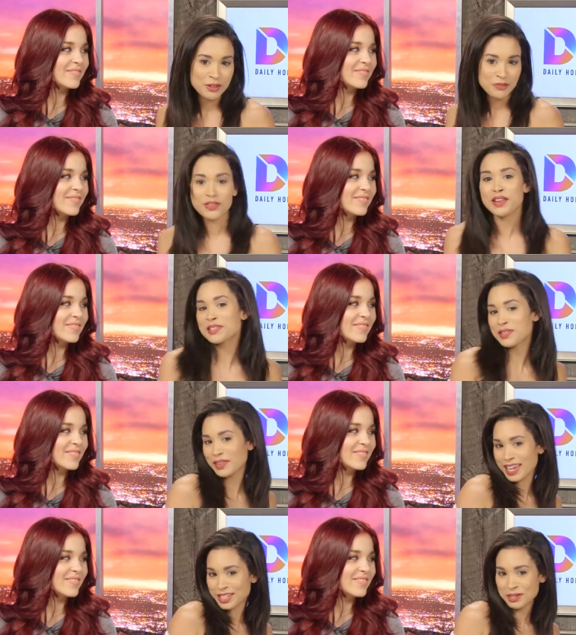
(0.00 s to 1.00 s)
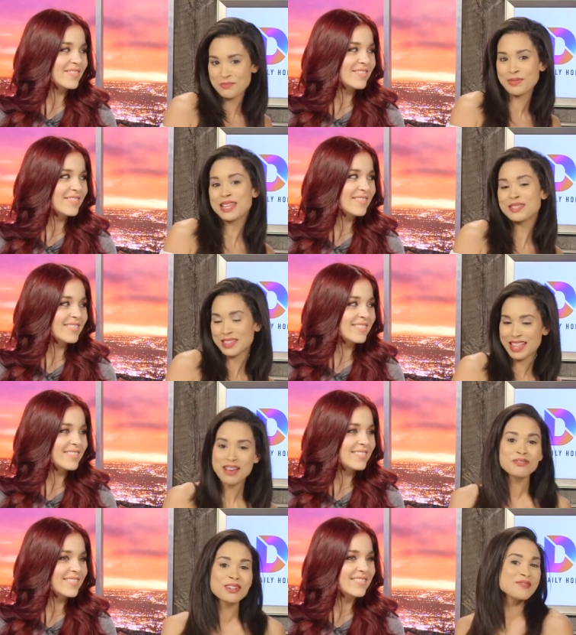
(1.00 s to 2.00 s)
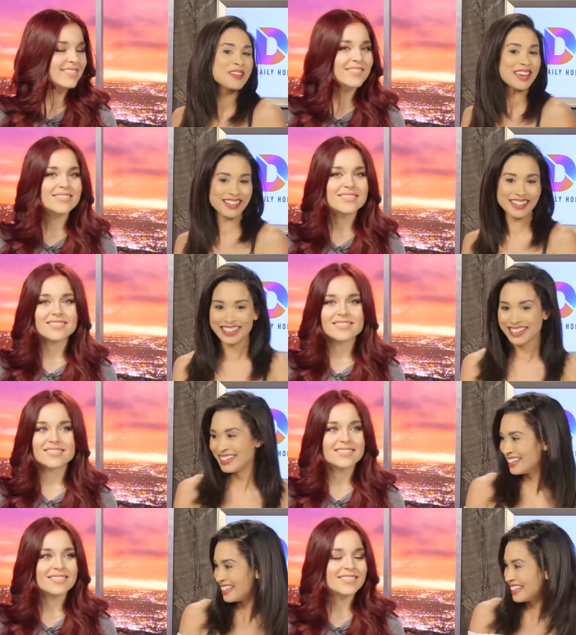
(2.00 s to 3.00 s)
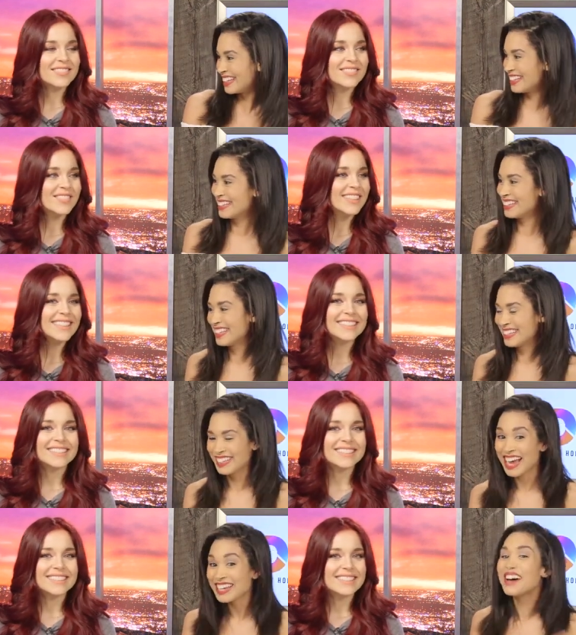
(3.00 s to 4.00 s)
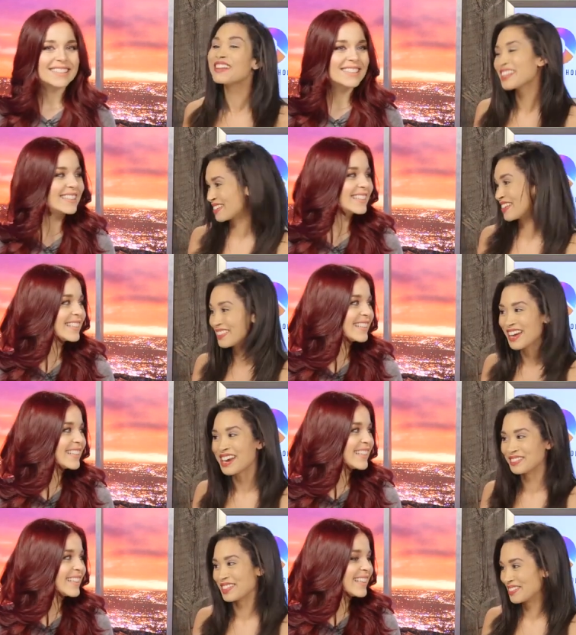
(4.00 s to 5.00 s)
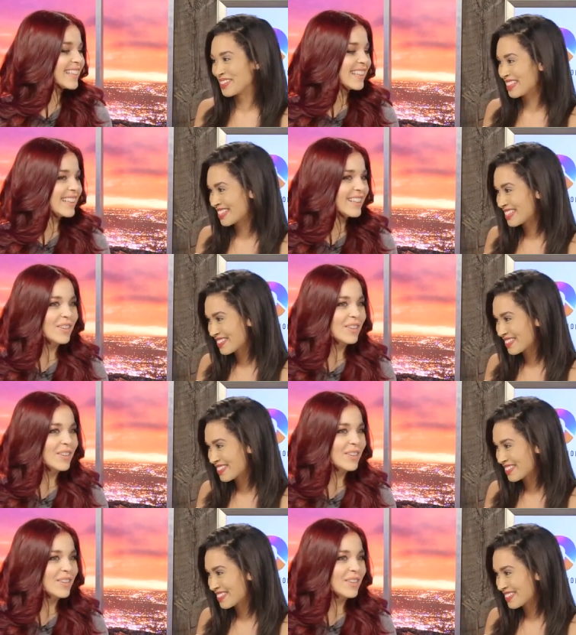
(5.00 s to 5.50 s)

Speaker 1: you feel. So eat your beans with every meal. What? I know that's what you thought of when you read this